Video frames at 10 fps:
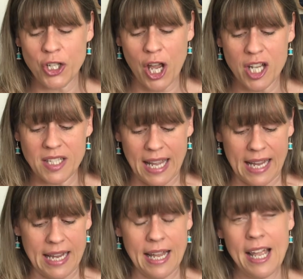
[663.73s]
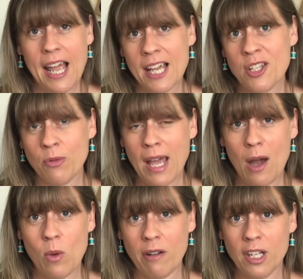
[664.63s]
jersey. I don't know
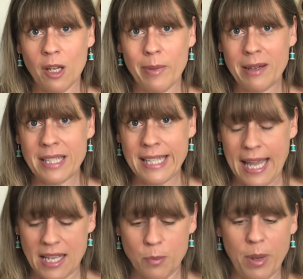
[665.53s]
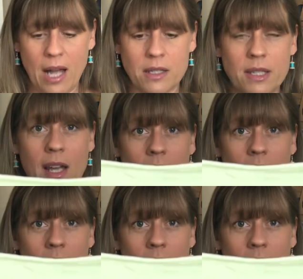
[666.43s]
how well you're gonna be able to see it, but